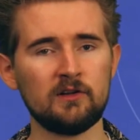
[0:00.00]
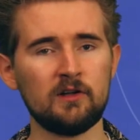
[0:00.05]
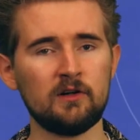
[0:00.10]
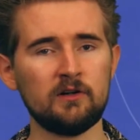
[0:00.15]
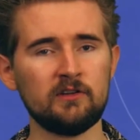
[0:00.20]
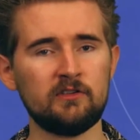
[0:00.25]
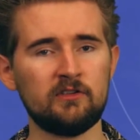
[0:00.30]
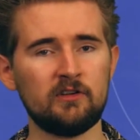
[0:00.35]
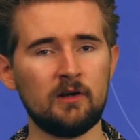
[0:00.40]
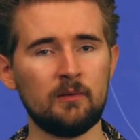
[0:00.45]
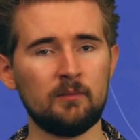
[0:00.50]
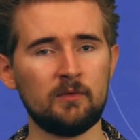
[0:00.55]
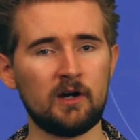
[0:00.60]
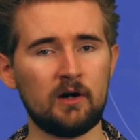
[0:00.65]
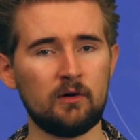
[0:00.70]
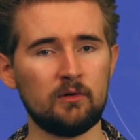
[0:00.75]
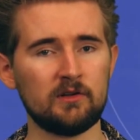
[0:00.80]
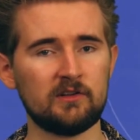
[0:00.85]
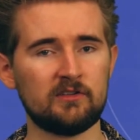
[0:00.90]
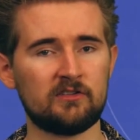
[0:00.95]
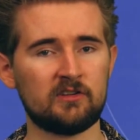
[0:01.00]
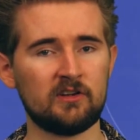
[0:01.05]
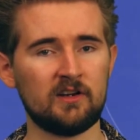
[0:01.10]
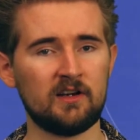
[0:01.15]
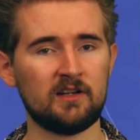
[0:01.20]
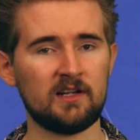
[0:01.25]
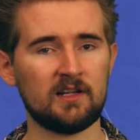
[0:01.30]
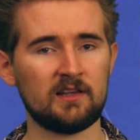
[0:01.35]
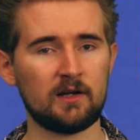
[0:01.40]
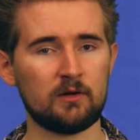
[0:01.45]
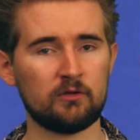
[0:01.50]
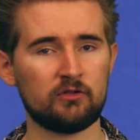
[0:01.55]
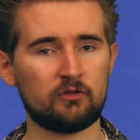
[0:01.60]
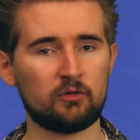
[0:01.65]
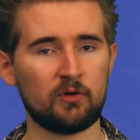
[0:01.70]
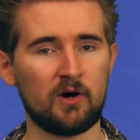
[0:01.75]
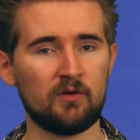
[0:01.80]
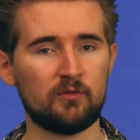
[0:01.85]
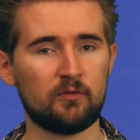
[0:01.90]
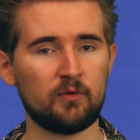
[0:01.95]
longer term goal is turning those
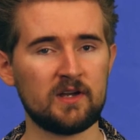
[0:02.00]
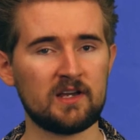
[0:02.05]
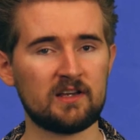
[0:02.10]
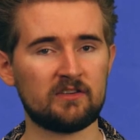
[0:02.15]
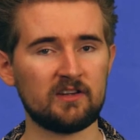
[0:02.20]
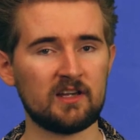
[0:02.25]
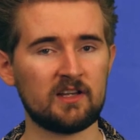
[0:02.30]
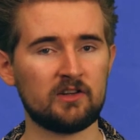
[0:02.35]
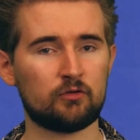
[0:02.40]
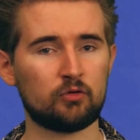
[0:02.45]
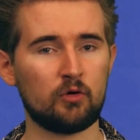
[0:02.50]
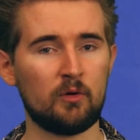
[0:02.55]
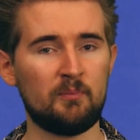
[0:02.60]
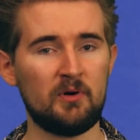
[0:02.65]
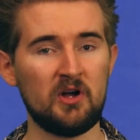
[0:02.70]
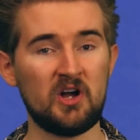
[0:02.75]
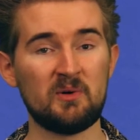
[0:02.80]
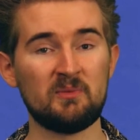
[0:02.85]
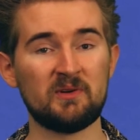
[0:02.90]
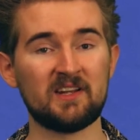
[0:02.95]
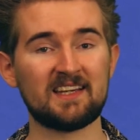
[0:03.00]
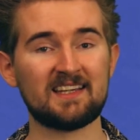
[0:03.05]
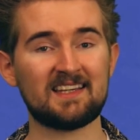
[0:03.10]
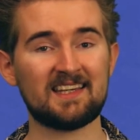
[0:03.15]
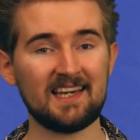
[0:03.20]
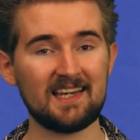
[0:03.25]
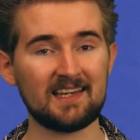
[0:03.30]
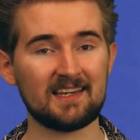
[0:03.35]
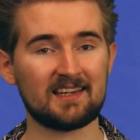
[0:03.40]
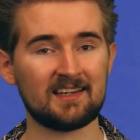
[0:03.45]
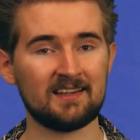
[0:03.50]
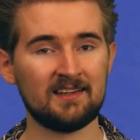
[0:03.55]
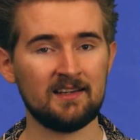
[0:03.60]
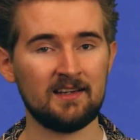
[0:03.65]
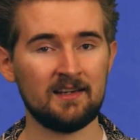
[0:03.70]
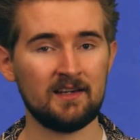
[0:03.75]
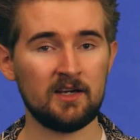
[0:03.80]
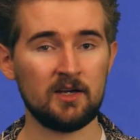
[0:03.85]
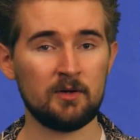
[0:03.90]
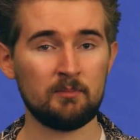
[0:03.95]
12 weeks into a permanent gig.
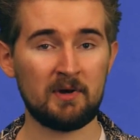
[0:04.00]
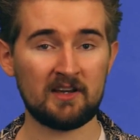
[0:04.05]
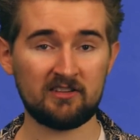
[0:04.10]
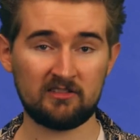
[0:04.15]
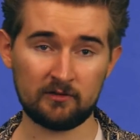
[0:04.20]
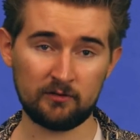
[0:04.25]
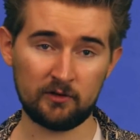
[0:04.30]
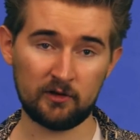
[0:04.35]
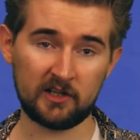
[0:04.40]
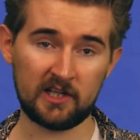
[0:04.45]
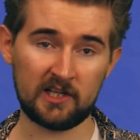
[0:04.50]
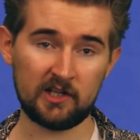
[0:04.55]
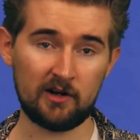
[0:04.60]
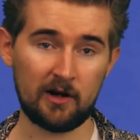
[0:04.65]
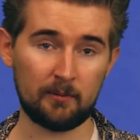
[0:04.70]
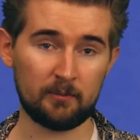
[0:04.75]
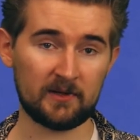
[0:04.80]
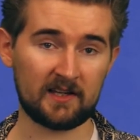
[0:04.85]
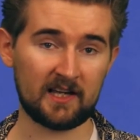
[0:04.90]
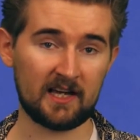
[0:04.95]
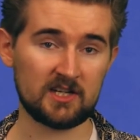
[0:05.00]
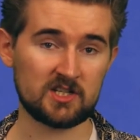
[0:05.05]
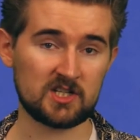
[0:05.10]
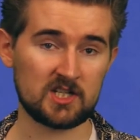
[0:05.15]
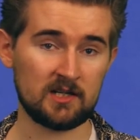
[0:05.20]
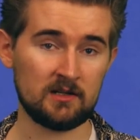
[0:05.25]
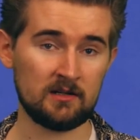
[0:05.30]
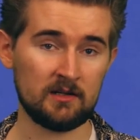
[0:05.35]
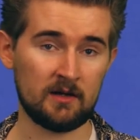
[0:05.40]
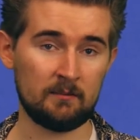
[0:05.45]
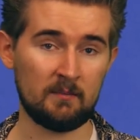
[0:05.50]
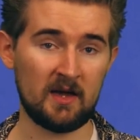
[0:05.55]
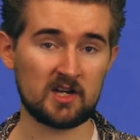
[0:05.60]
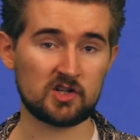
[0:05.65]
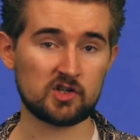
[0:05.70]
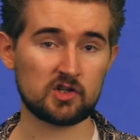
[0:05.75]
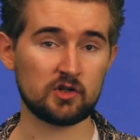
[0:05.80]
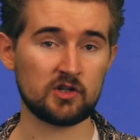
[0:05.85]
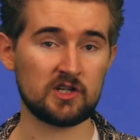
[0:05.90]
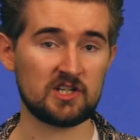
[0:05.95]
Best of luck in your application, and make
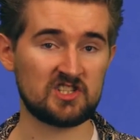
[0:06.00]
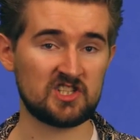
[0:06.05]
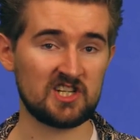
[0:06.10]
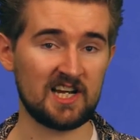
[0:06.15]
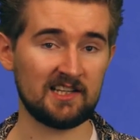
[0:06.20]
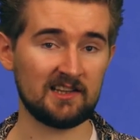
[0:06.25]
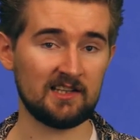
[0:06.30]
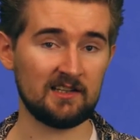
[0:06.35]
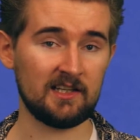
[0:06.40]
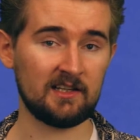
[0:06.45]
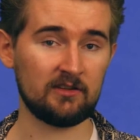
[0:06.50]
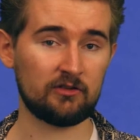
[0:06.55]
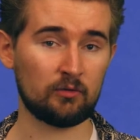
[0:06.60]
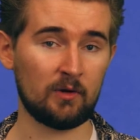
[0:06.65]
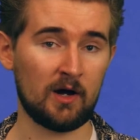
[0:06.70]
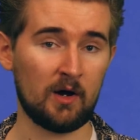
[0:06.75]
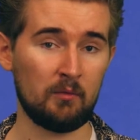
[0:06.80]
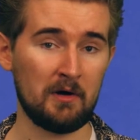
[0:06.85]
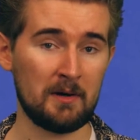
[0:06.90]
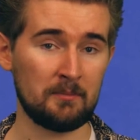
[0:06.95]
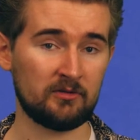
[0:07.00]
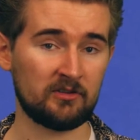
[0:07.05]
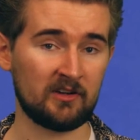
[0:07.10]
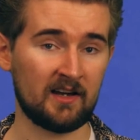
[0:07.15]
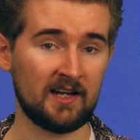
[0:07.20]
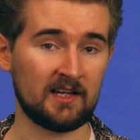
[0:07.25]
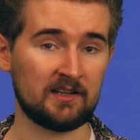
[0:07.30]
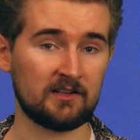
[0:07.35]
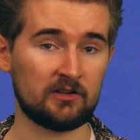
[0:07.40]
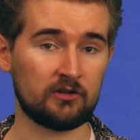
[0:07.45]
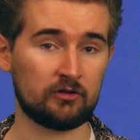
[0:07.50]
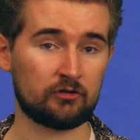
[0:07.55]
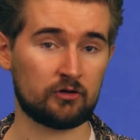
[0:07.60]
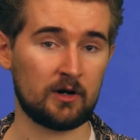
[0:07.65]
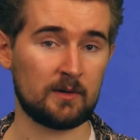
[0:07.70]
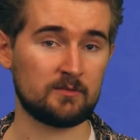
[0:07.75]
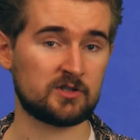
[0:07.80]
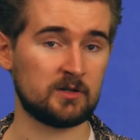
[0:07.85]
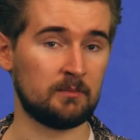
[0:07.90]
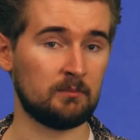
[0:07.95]
sure you check the link to our website in the
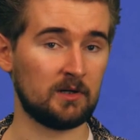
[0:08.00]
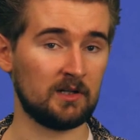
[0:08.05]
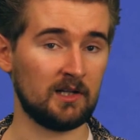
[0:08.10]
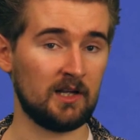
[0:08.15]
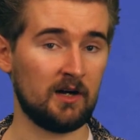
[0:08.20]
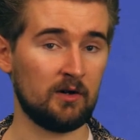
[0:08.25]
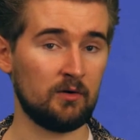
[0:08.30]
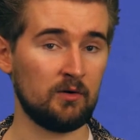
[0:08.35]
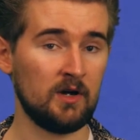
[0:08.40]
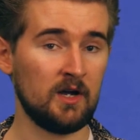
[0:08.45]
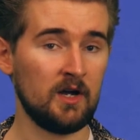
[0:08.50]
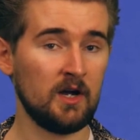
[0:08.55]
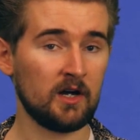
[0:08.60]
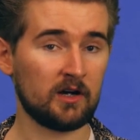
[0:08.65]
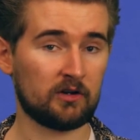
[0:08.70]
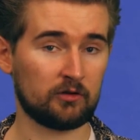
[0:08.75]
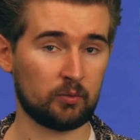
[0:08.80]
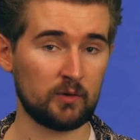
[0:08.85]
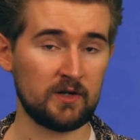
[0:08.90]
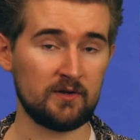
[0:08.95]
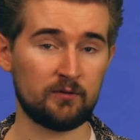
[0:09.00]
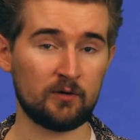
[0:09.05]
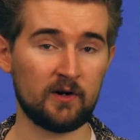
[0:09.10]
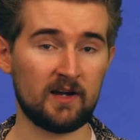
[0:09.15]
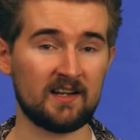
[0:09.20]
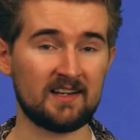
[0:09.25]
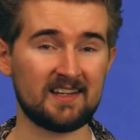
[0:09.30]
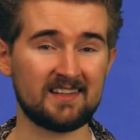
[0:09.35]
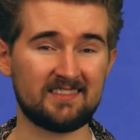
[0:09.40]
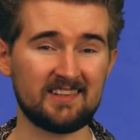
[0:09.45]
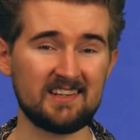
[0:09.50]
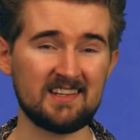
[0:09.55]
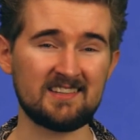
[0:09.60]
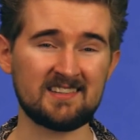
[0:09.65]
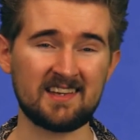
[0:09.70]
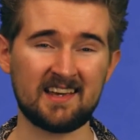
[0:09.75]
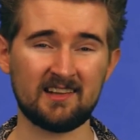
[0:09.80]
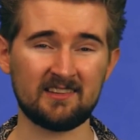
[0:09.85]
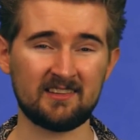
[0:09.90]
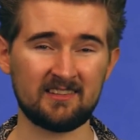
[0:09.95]
description below, because we've written a
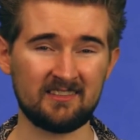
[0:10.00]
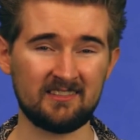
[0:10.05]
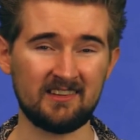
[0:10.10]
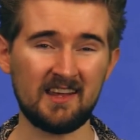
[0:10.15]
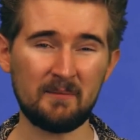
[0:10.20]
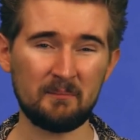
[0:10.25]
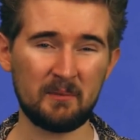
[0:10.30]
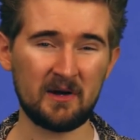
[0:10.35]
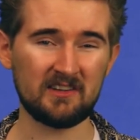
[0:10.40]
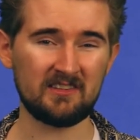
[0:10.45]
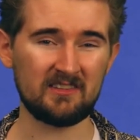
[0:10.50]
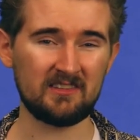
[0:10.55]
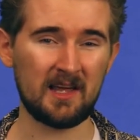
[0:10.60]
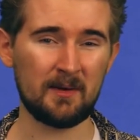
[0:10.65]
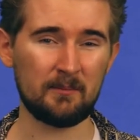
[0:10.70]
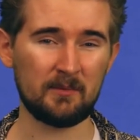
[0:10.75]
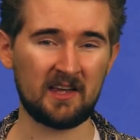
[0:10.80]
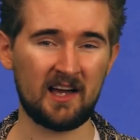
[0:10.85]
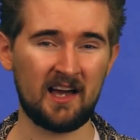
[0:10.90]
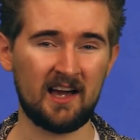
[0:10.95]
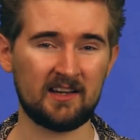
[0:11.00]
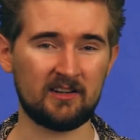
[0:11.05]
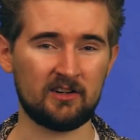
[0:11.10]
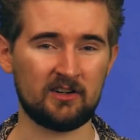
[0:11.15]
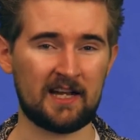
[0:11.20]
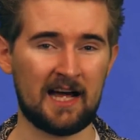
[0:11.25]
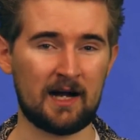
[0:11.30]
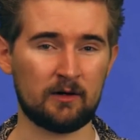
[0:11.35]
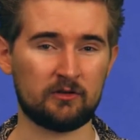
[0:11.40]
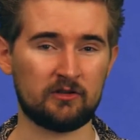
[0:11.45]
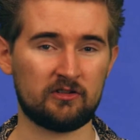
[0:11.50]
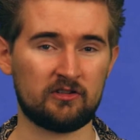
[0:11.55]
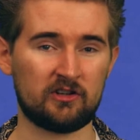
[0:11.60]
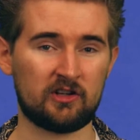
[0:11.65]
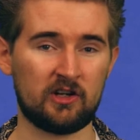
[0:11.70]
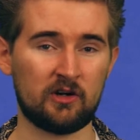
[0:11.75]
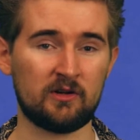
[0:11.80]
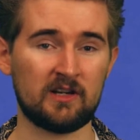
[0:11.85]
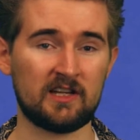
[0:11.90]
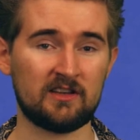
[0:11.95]
detailed step-by-step guide on how to
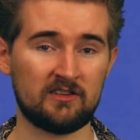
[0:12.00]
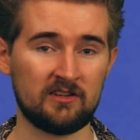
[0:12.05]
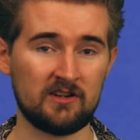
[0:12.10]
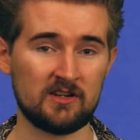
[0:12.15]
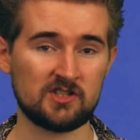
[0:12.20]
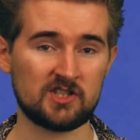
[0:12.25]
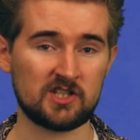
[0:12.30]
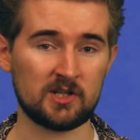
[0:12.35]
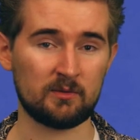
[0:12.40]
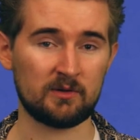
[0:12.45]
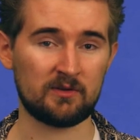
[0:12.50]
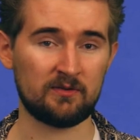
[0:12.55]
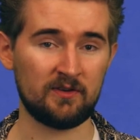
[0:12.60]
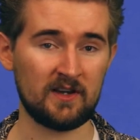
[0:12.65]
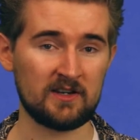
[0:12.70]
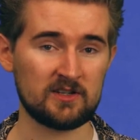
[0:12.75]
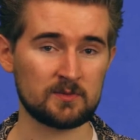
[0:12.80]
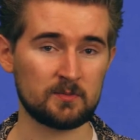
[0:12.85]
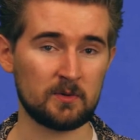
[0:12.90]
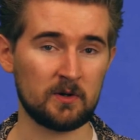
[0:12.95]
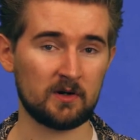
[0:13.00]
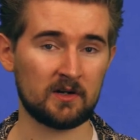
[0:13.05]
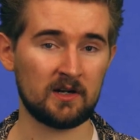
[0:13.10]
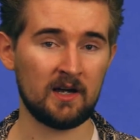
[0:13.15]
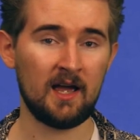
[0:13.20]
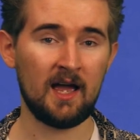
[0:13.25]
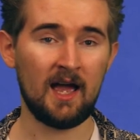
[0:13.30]
secure an internship with Facebook.